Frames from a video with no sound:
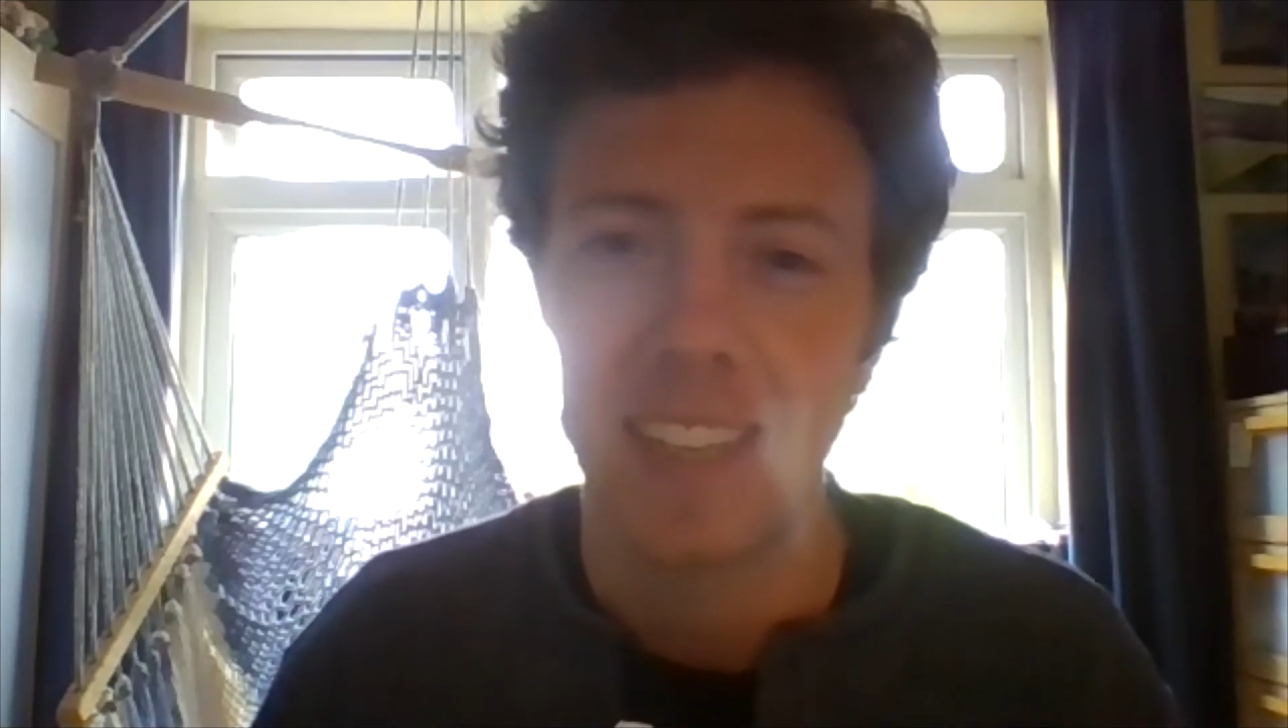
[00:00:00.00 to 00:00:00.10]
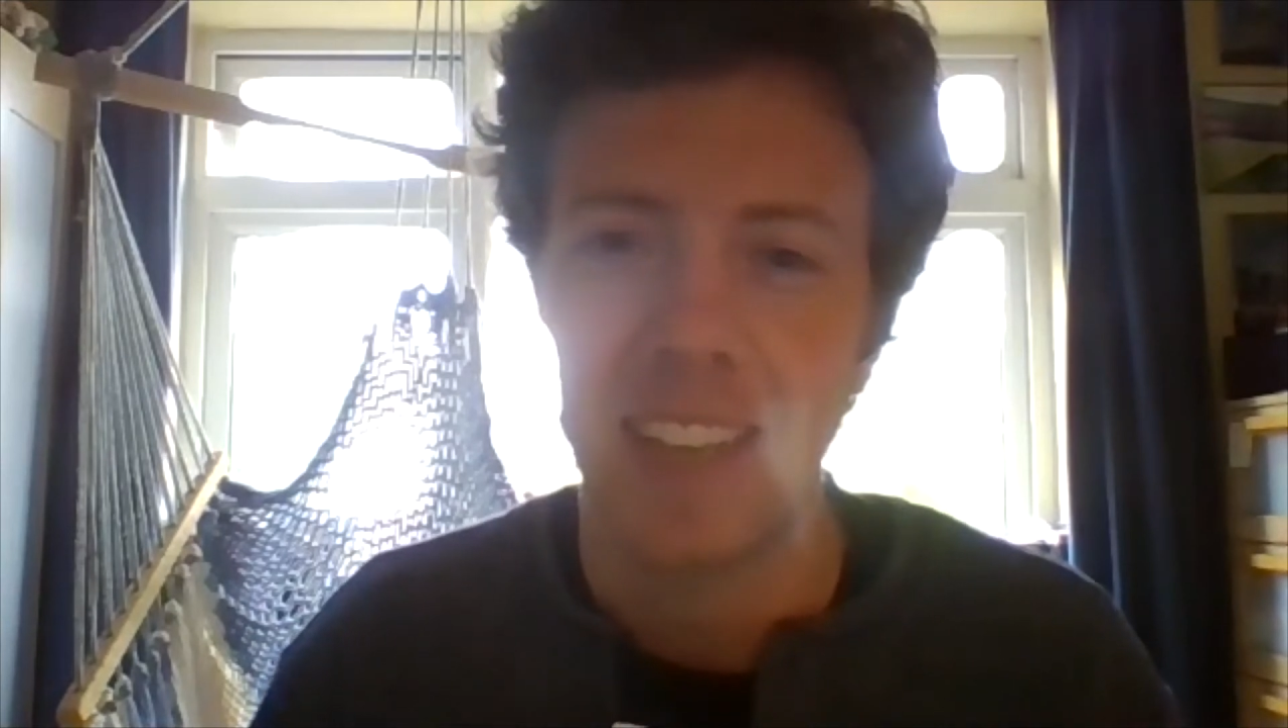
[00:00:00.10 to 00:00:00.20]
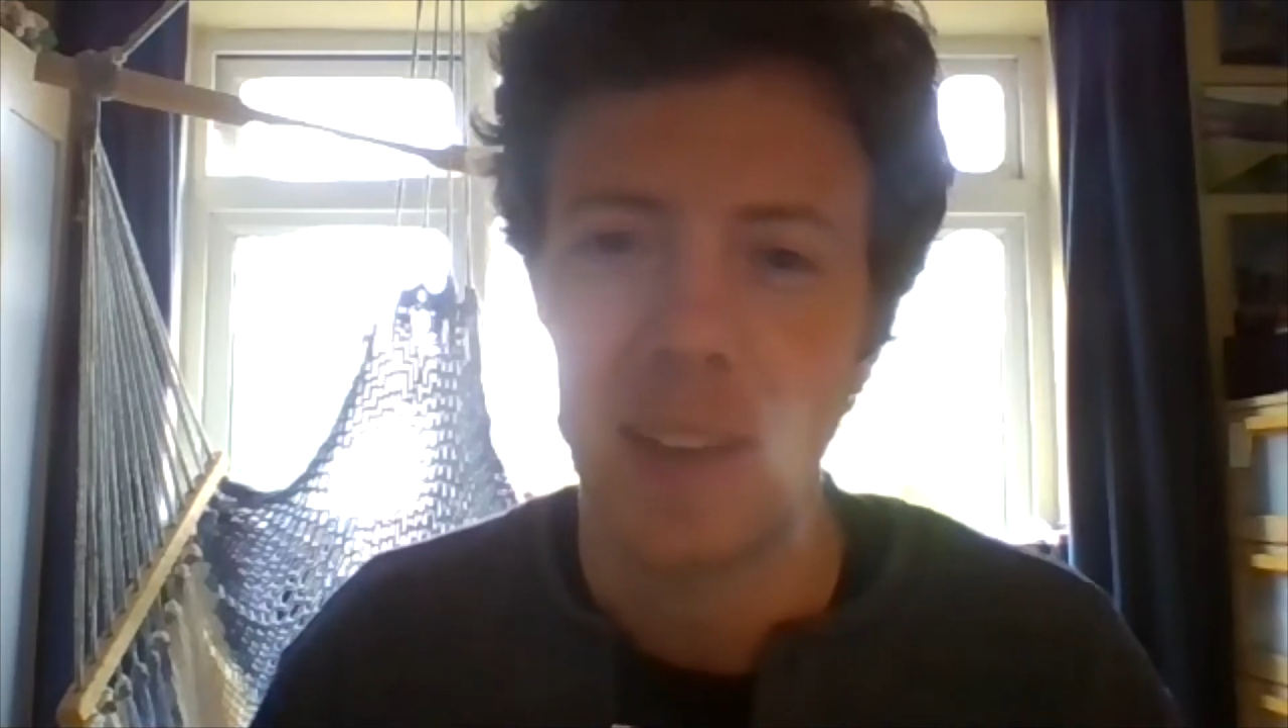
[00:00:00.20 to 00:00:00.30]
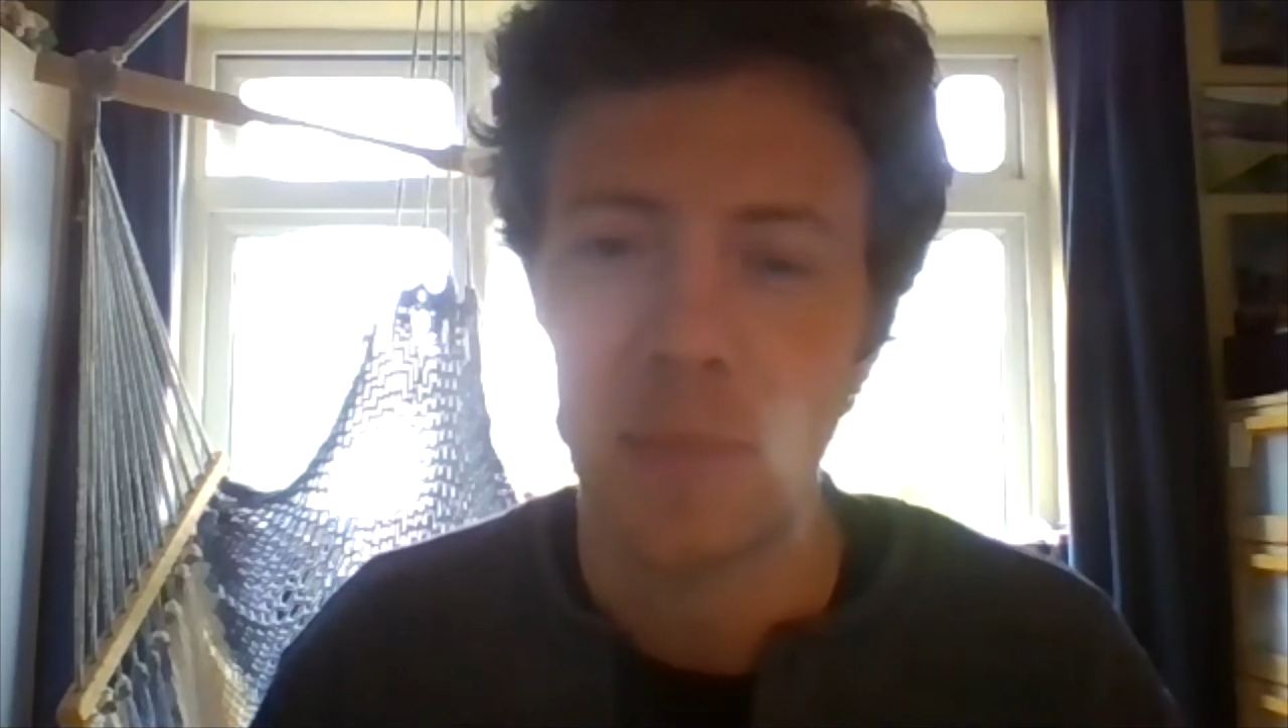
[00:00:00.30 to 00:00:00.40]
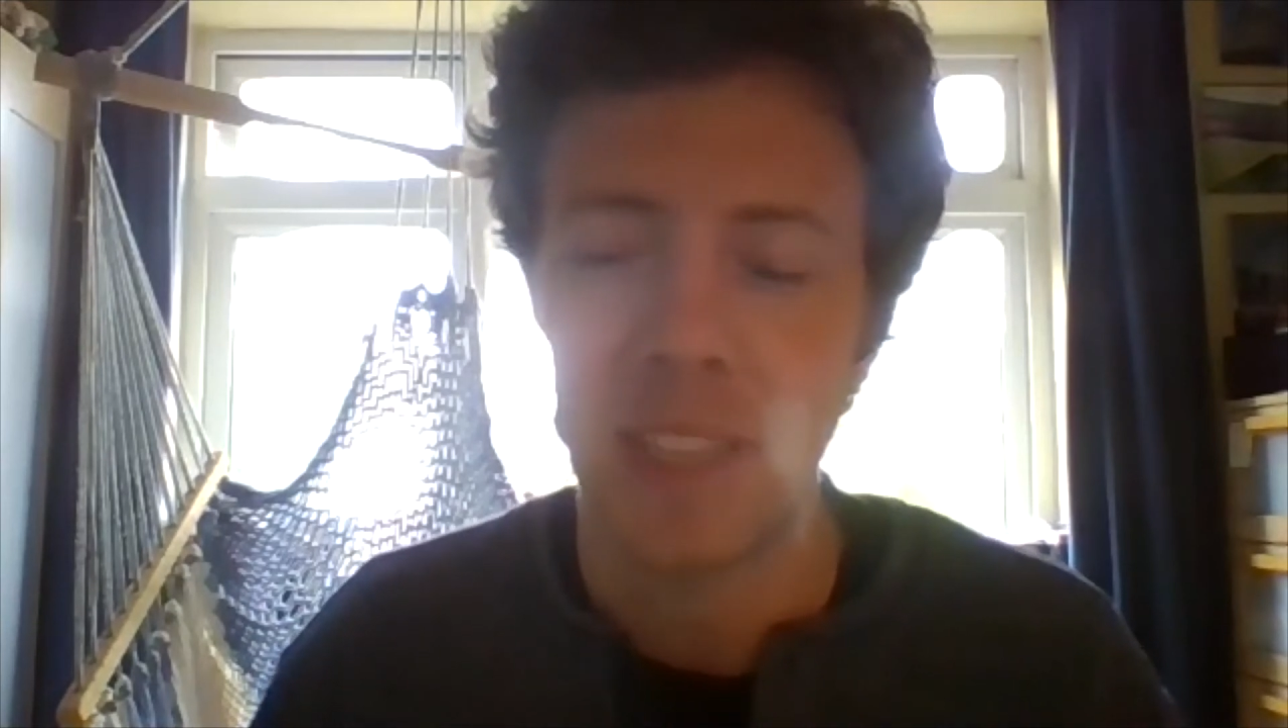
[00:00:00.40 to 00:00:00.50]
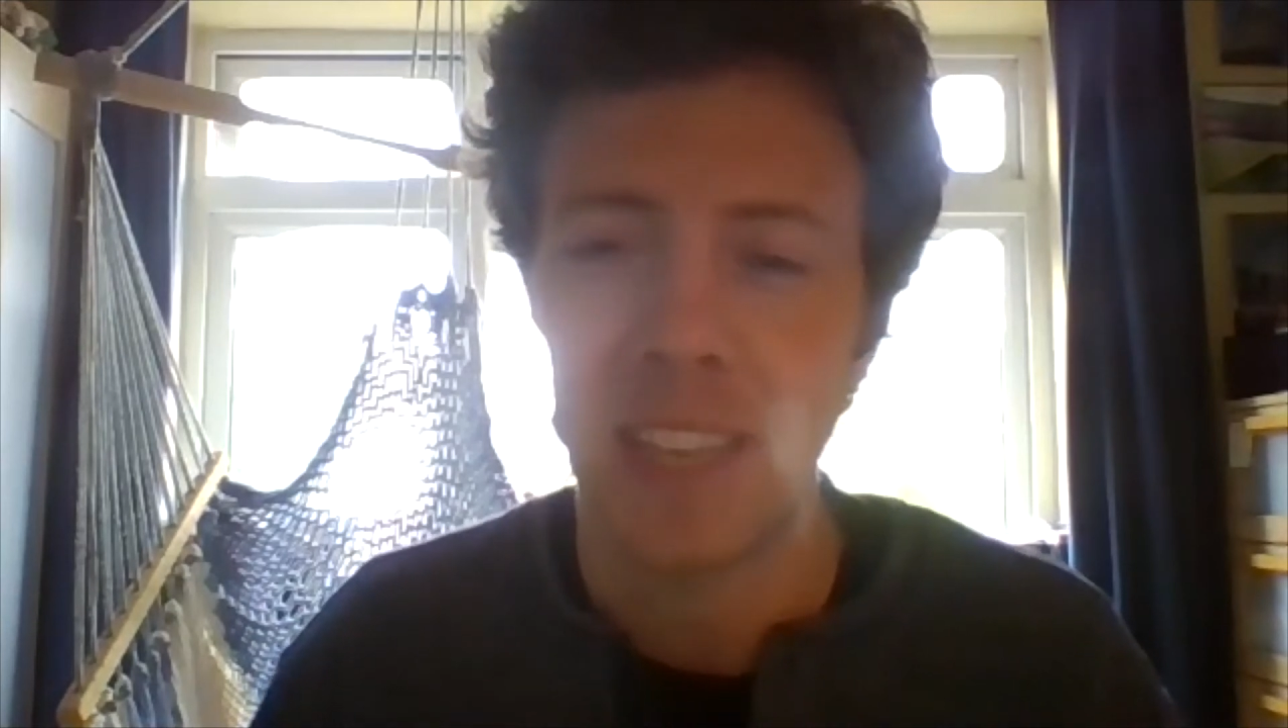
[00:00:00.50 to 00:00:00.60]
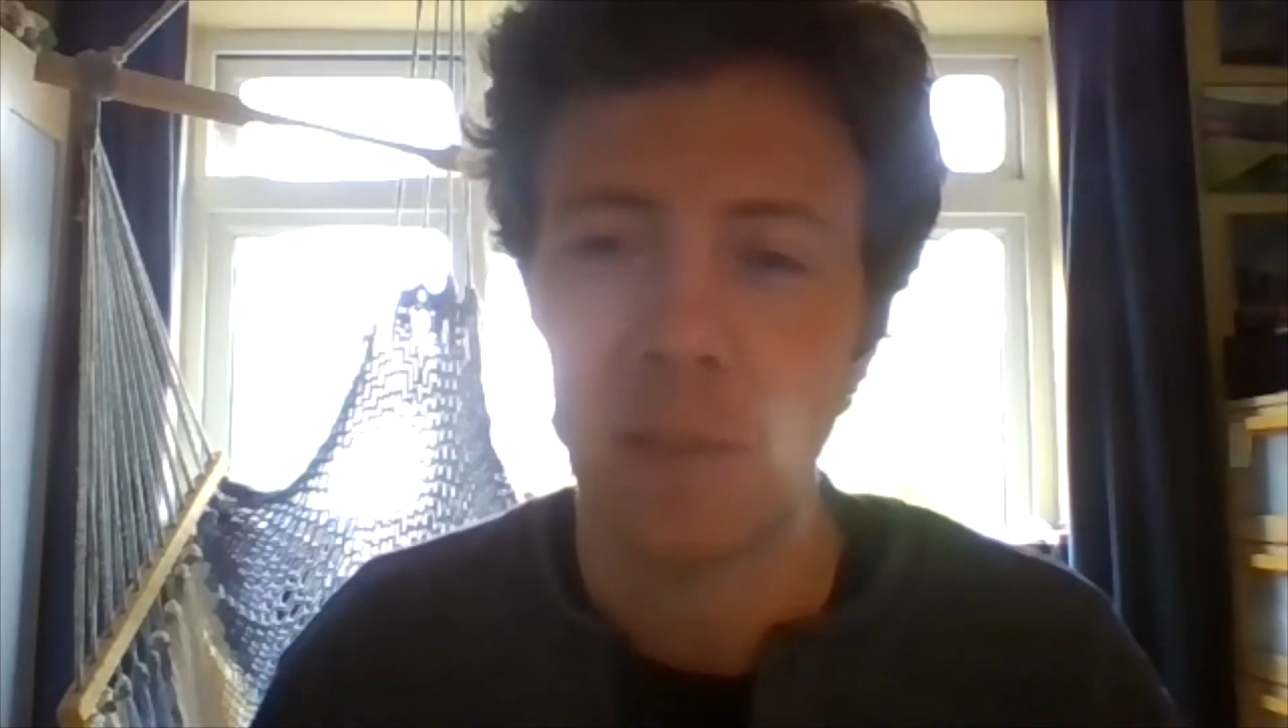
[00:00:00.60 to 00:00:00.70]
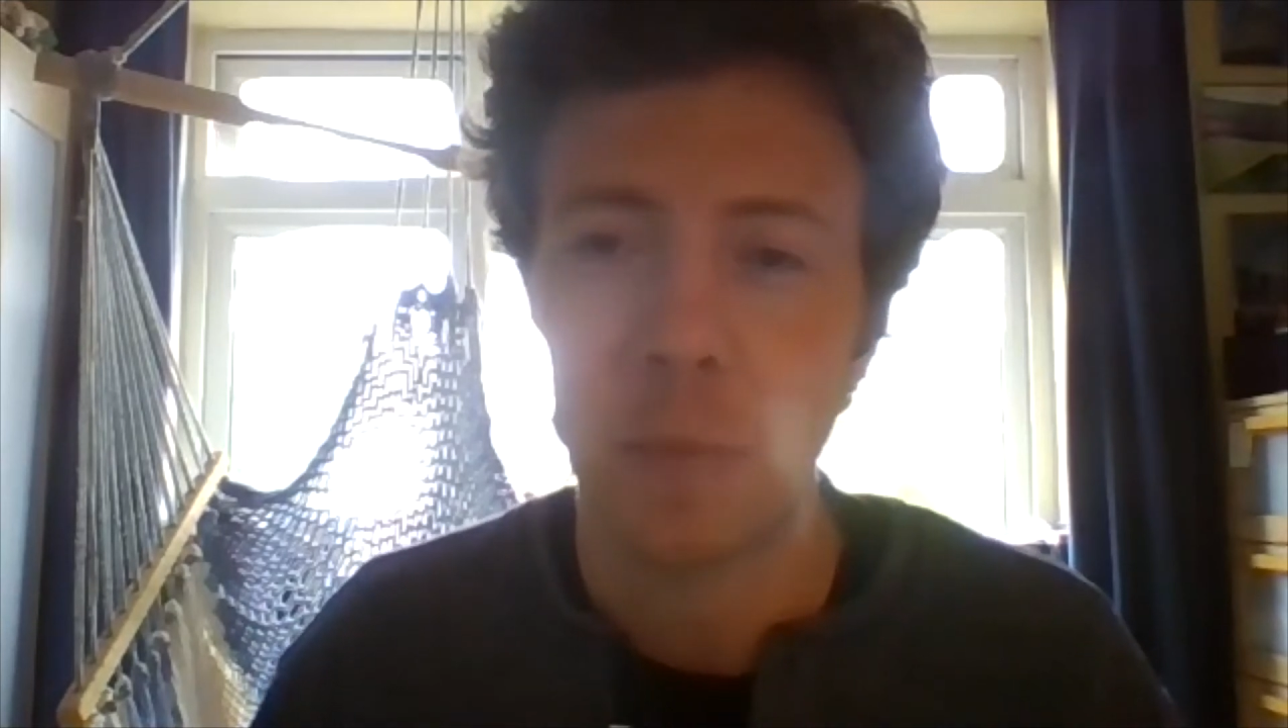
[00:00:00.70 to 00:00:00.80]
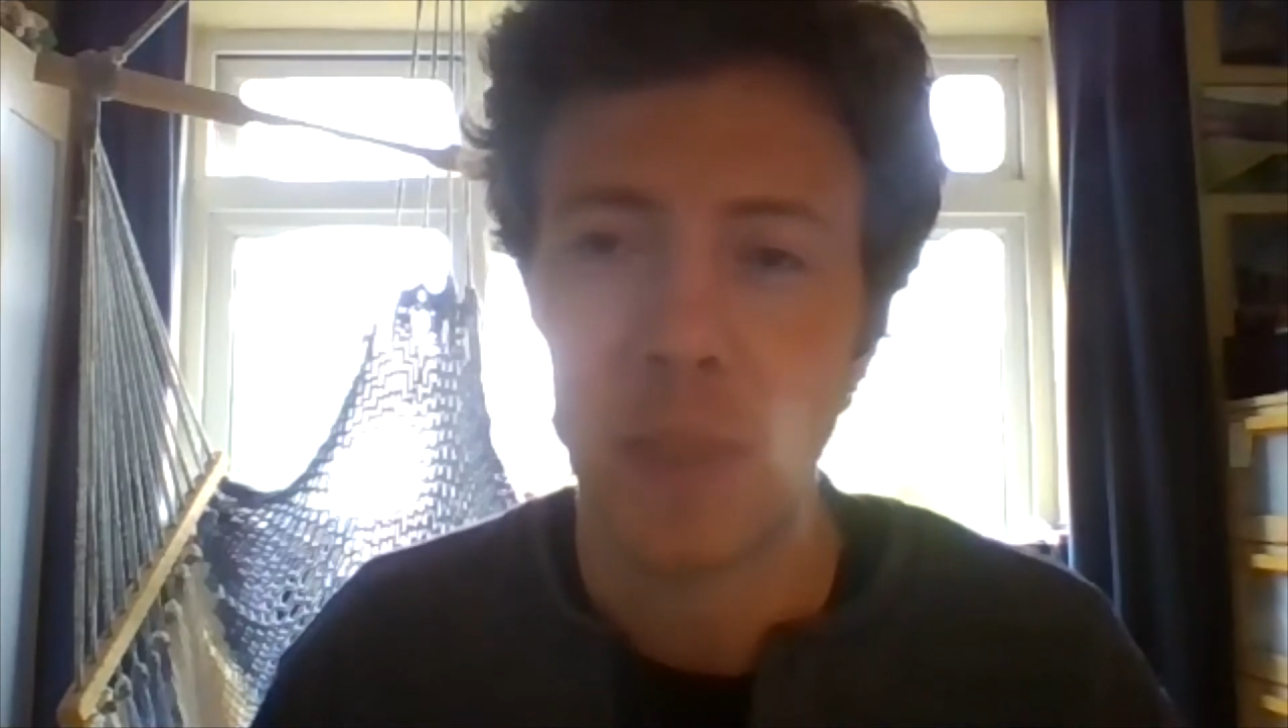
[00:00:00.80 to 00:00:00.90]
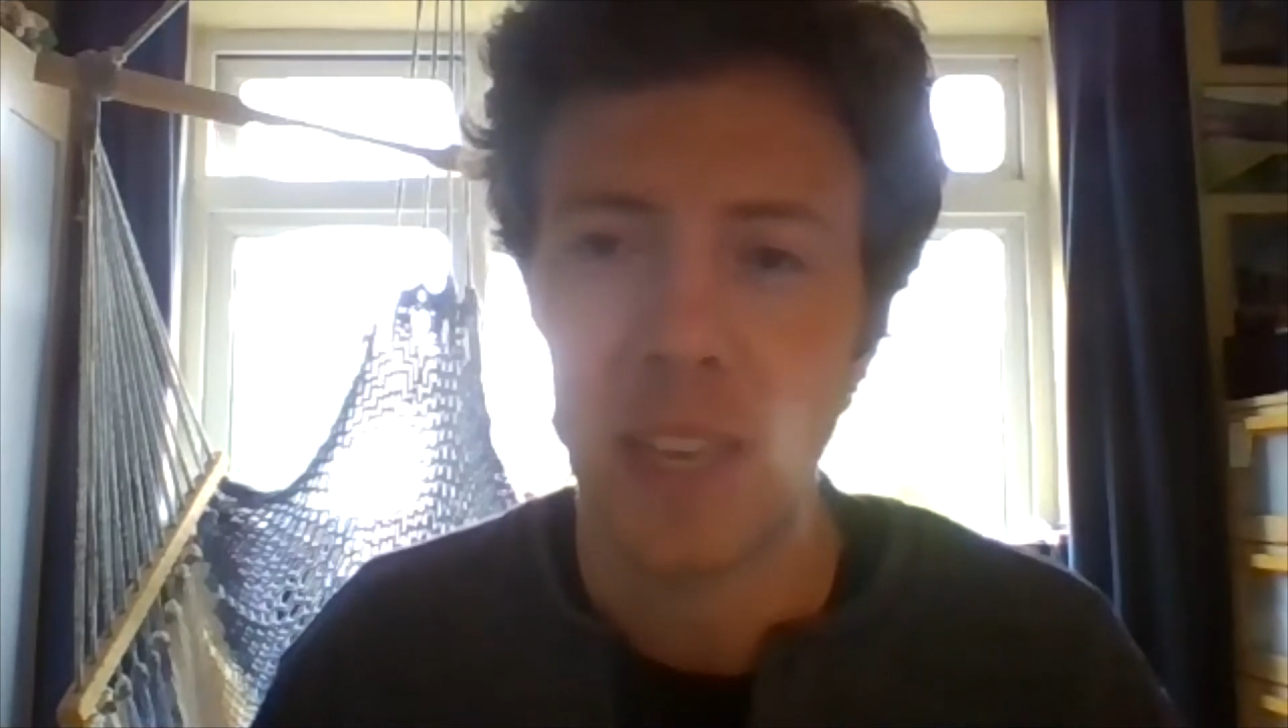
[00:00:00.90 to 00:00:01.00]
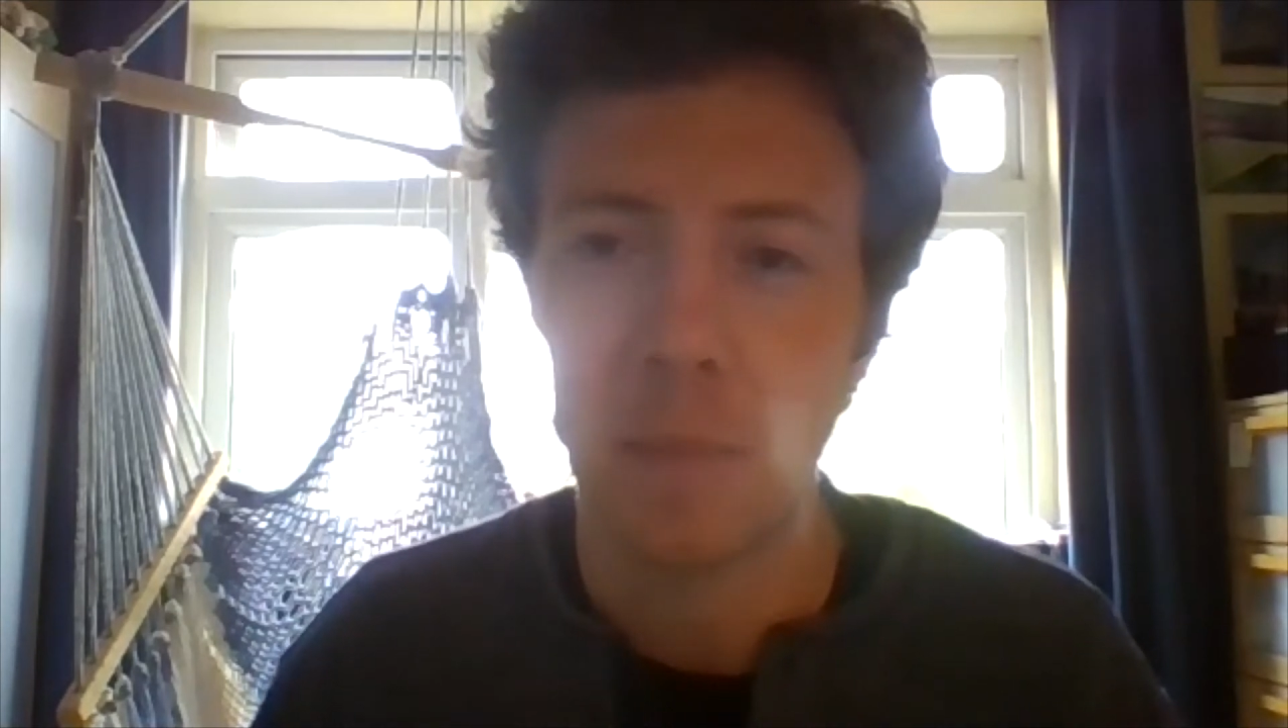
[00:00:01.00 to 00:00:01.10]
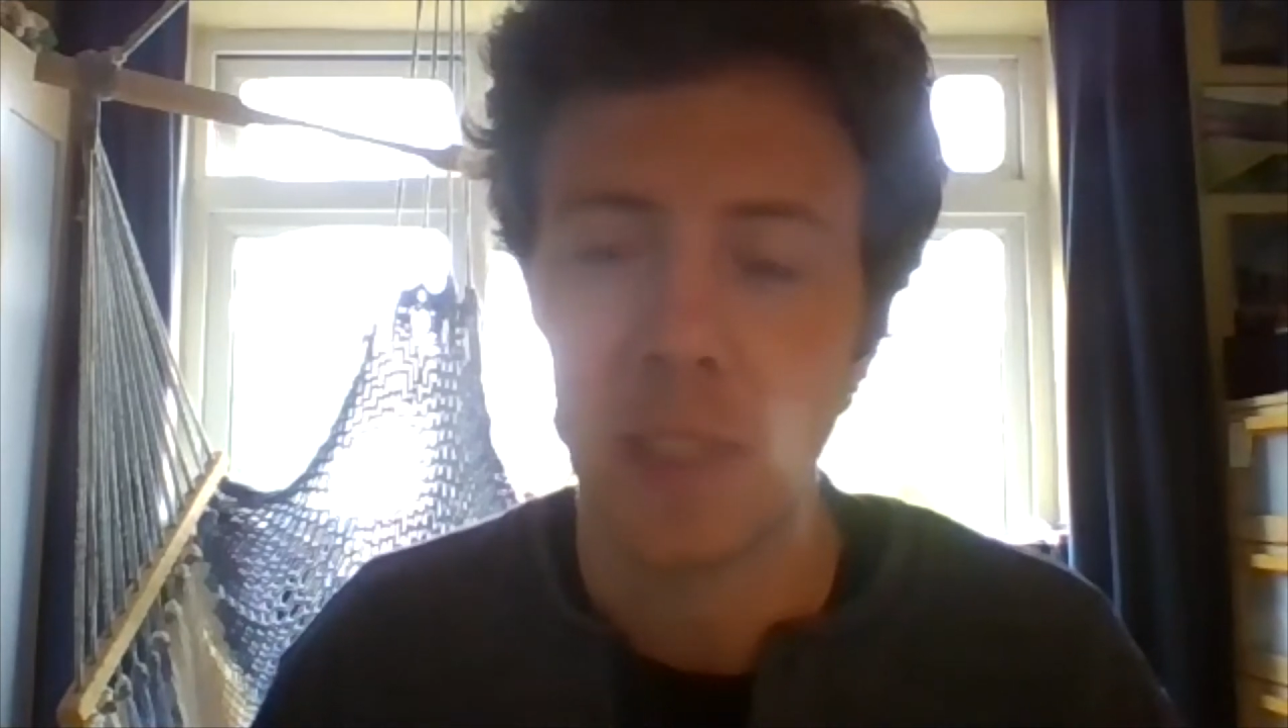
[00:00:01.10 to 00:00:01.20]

and that that would be them